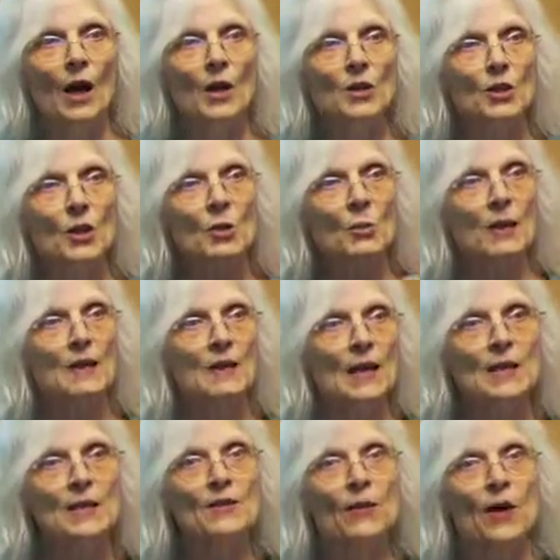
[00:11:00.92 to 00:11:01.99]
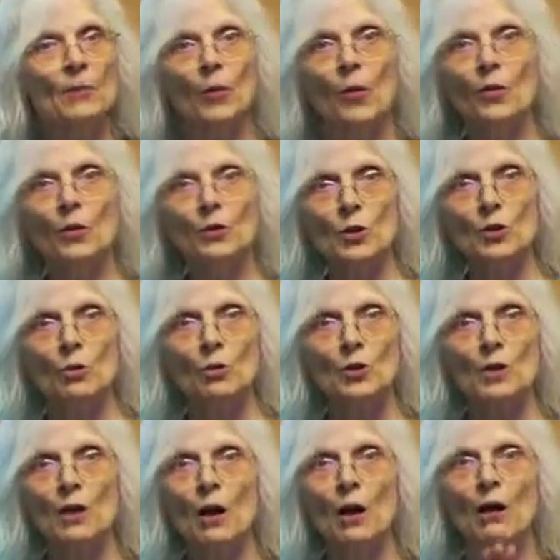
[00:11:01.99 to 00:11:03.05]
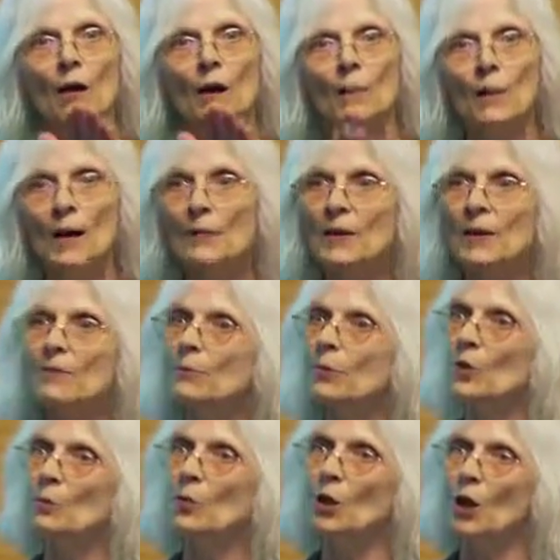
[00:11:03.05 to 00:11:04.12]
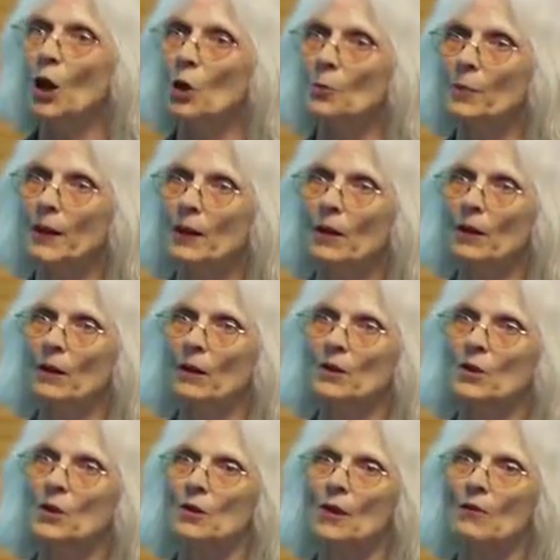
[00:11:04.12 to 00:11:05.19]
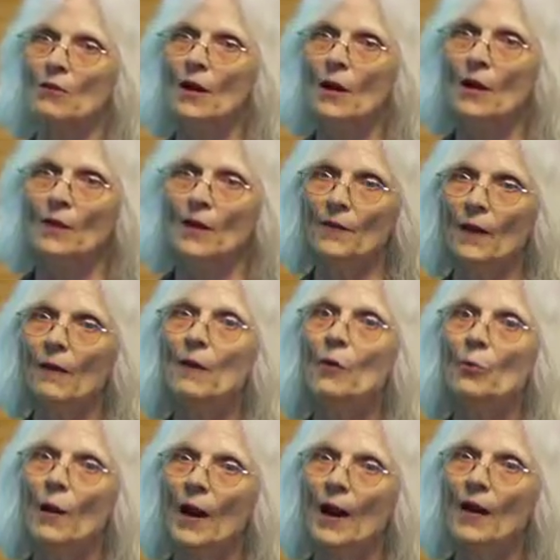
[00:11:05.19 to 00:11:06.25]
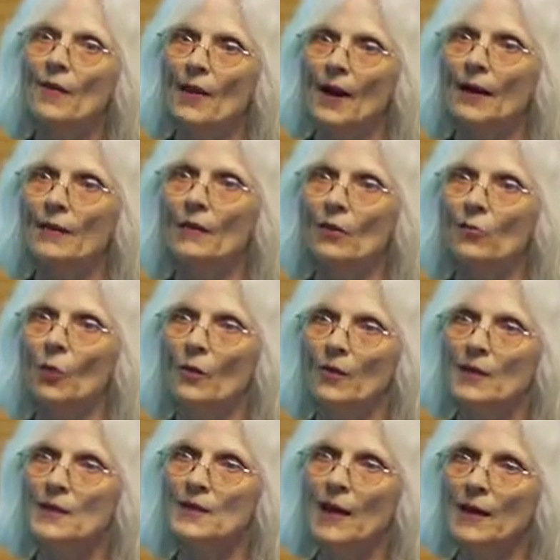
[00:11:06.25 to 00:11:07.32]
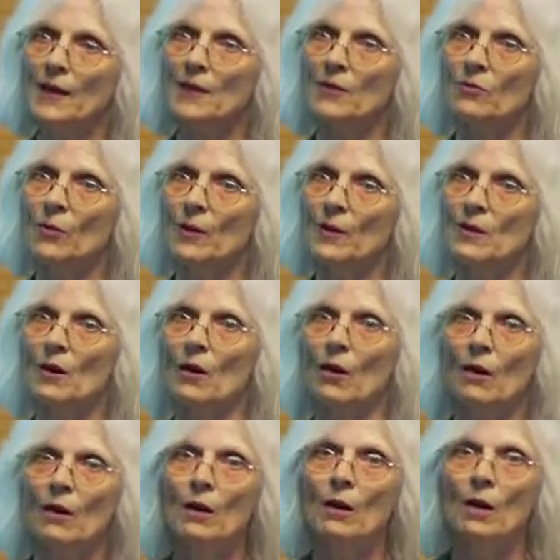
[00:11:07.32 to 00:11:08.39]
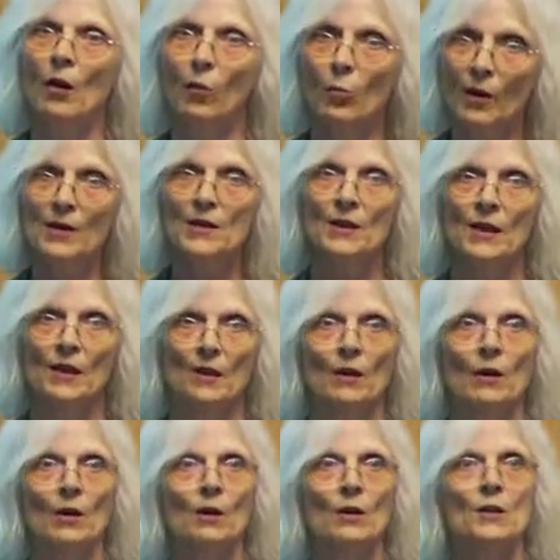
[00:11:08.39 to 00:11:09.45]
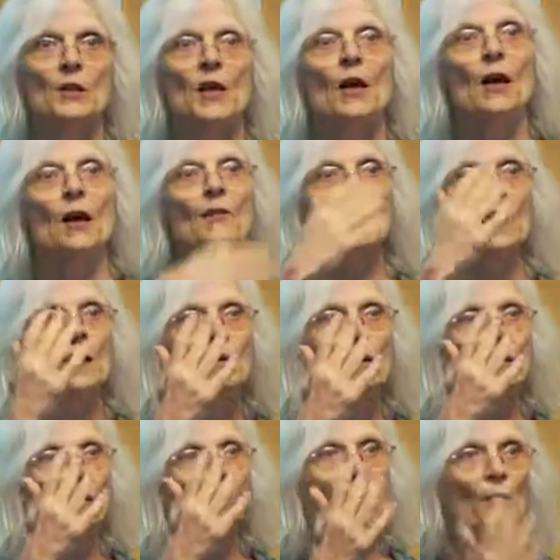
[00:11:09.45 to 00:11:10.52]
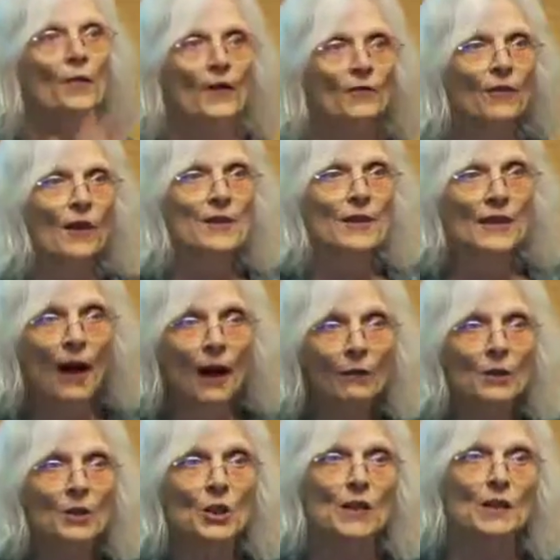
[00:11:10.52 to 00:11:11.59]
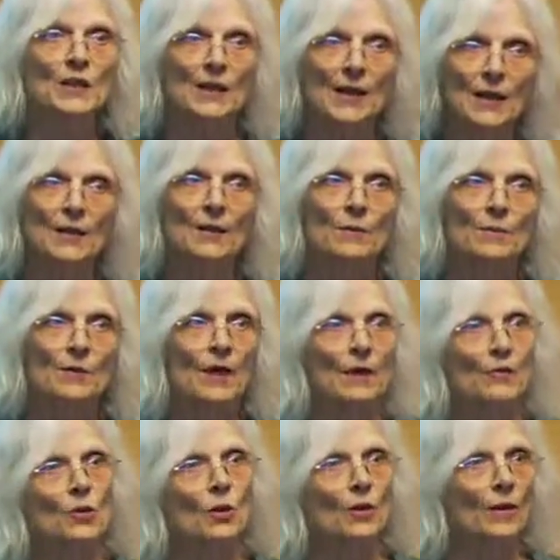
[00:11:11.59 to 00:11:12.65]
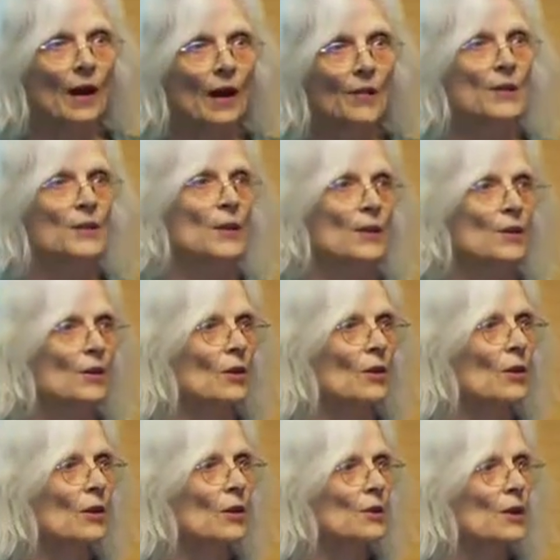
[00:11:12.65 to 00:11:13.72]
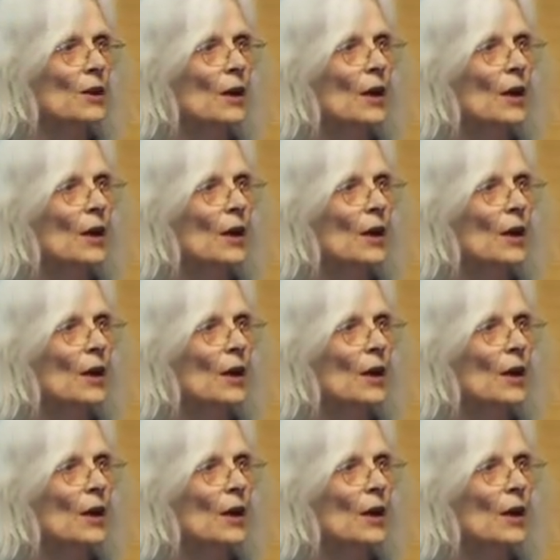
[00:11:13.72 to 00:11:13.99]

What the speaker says: And so to identify what those thoughts are, and maybe even put them on a coping card, so they're very aware then of what these negative ones are on one side of the card, and then what they find encouraging to say to themselves on the other side of the card.